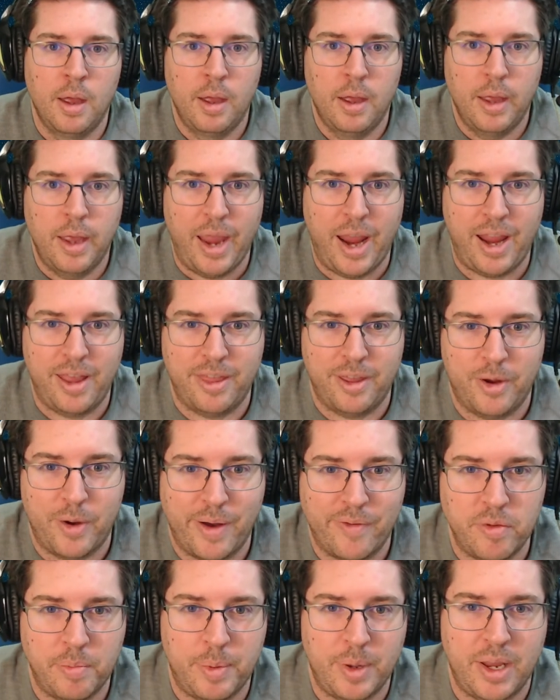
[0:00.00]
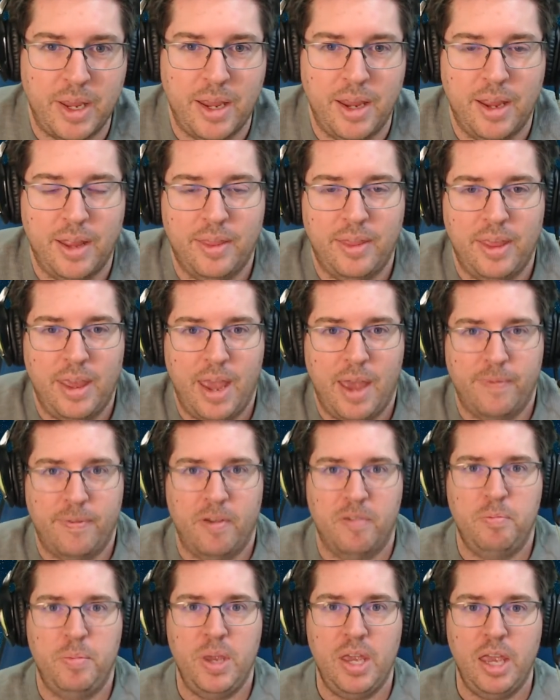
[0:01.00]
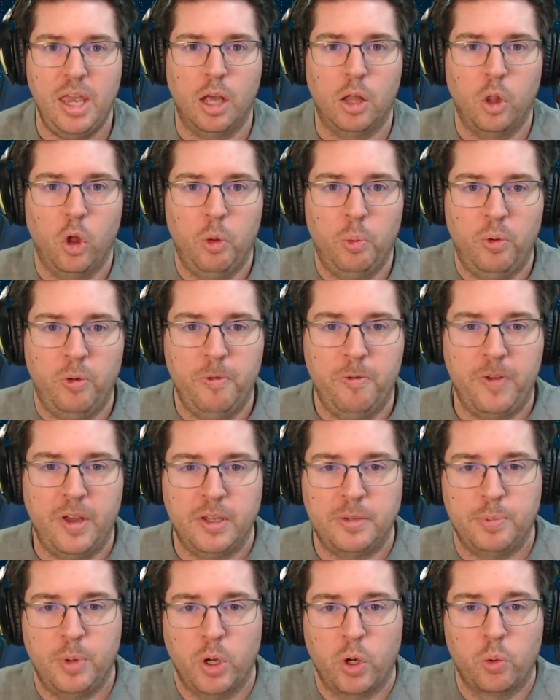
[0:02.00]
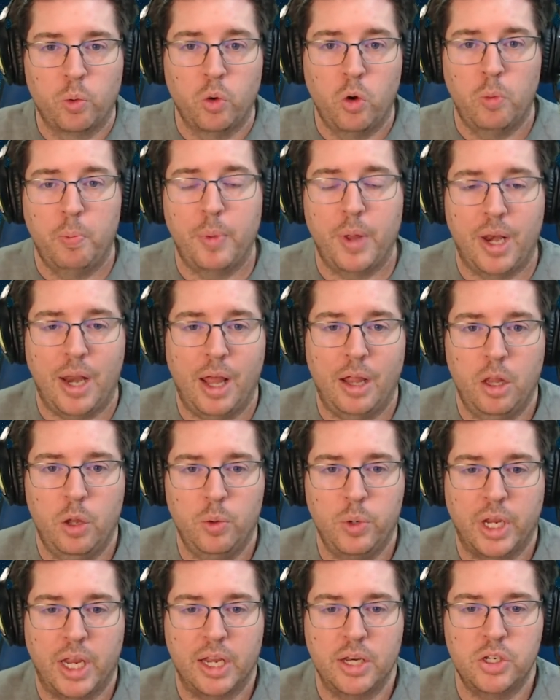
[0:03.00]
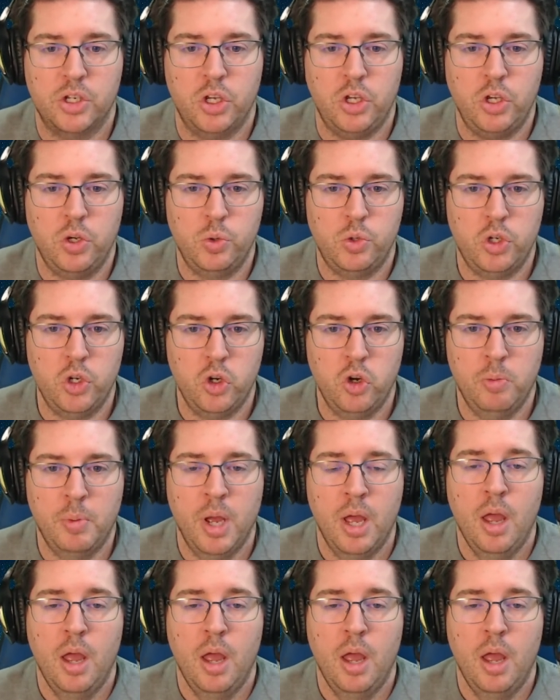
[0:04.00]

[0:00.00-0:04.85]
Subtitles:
Hey there, everybody in the FFPE Global Facebook group, and hello again to YouTube.